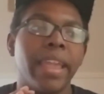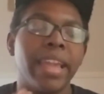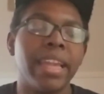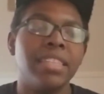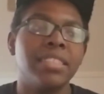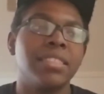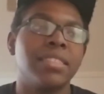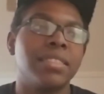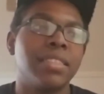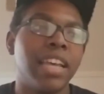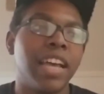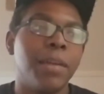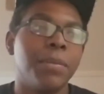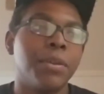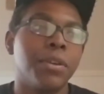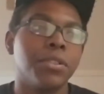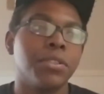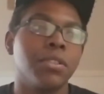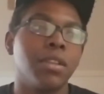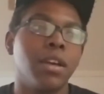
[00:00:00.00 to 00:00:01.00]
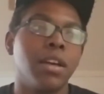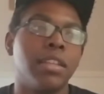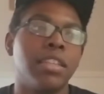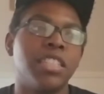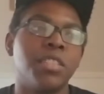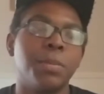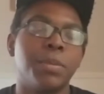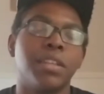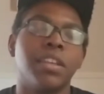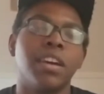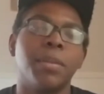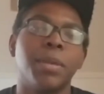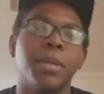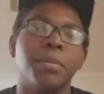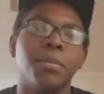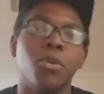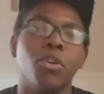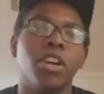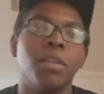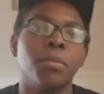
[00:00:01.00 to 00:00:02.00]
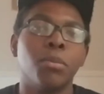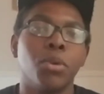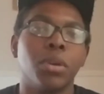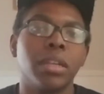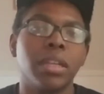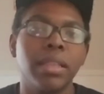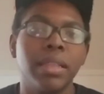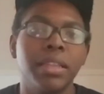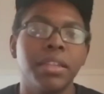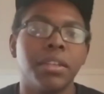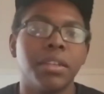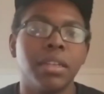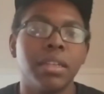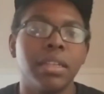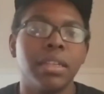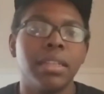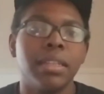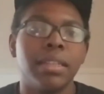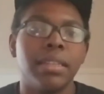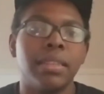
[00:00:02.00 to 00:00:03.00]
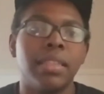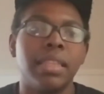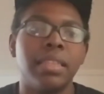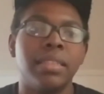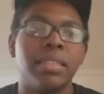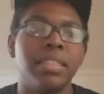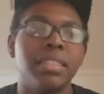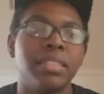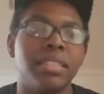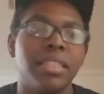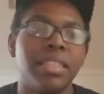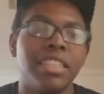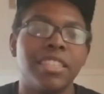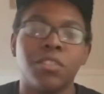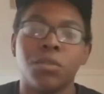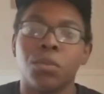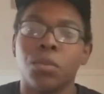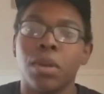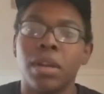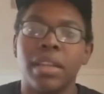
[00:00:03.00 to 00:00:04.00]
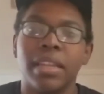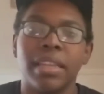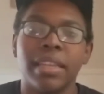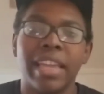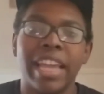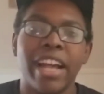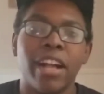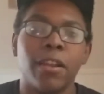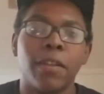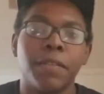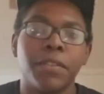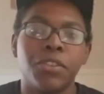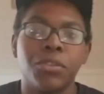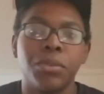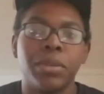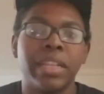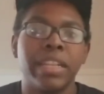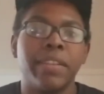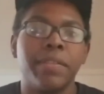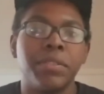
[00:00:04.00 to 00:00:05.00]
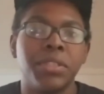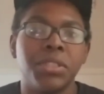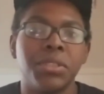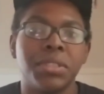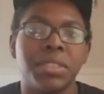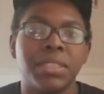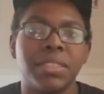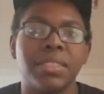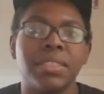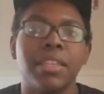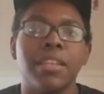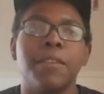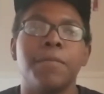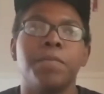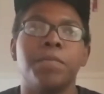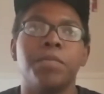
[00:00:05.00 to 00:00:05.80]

as time goes on, it's becoming more and more clear that Disney is running out of creative juices